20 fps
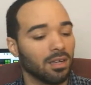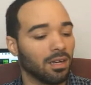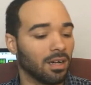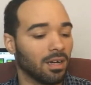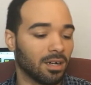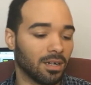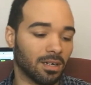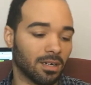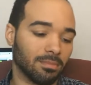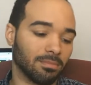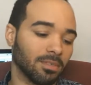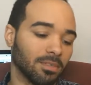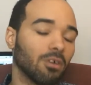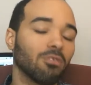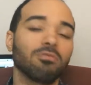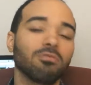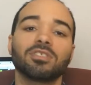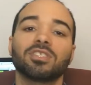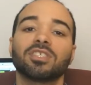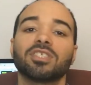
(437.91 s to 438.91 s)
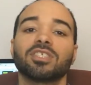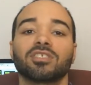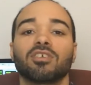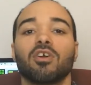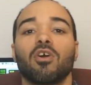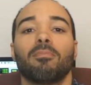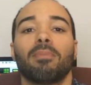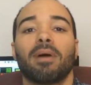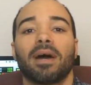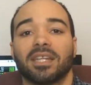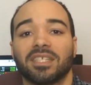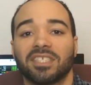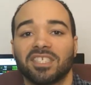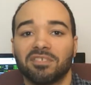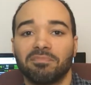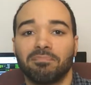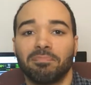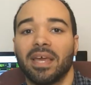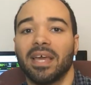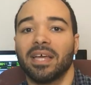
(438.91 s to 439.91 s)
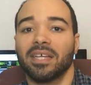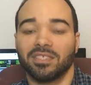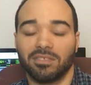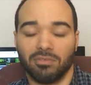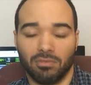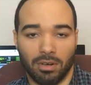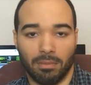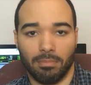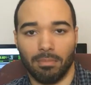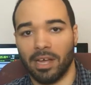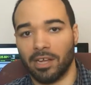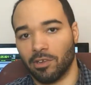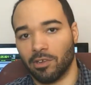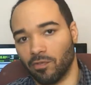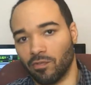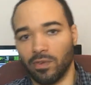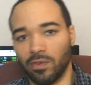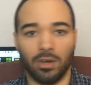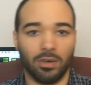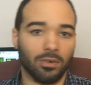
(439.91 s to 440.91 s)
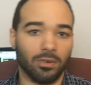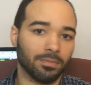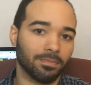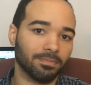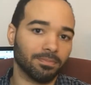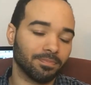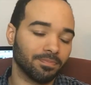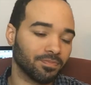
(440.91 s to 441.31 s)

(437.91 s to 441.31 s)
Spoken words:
Don't just go by the specs on the microphone.